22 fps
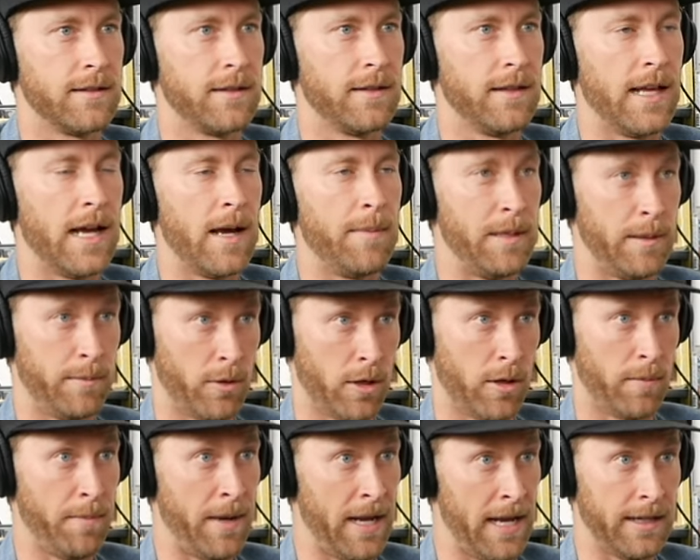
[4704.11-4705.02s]
that people
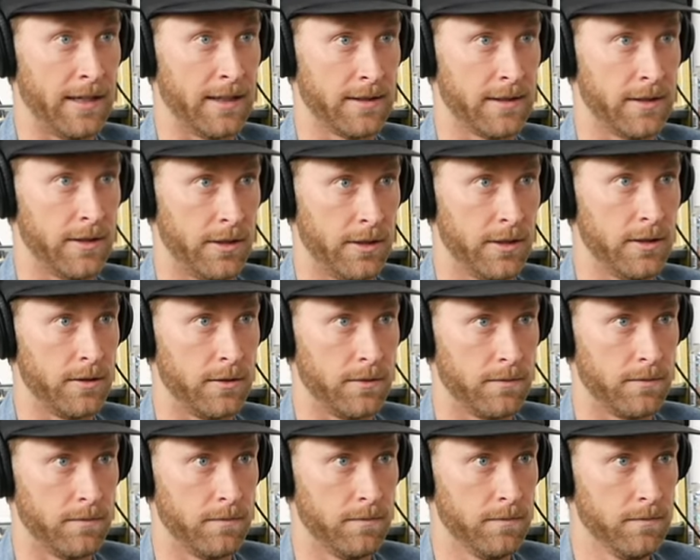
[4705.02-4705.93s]
are paying us to do
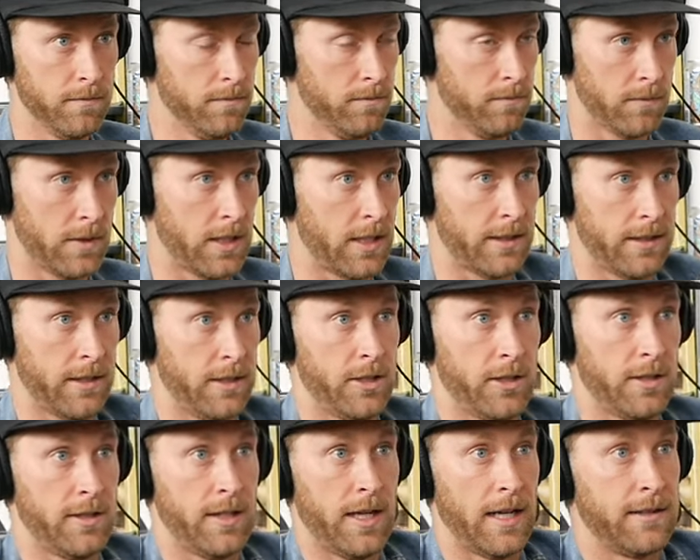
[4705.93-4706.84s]
because it
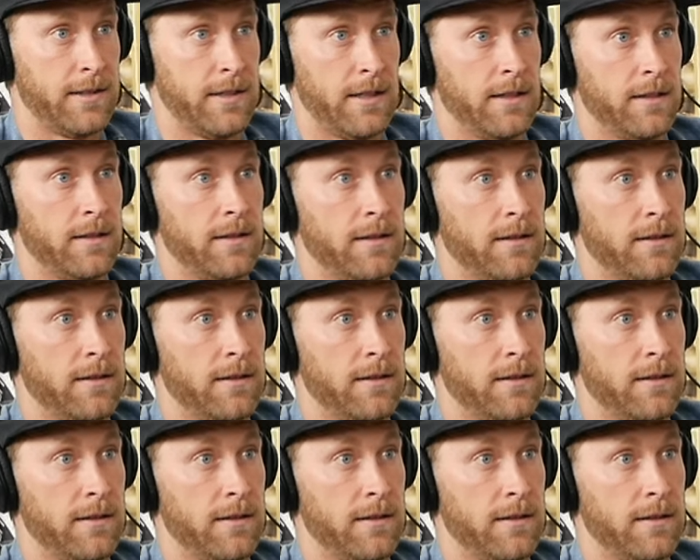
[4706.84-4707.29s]
just doesn't,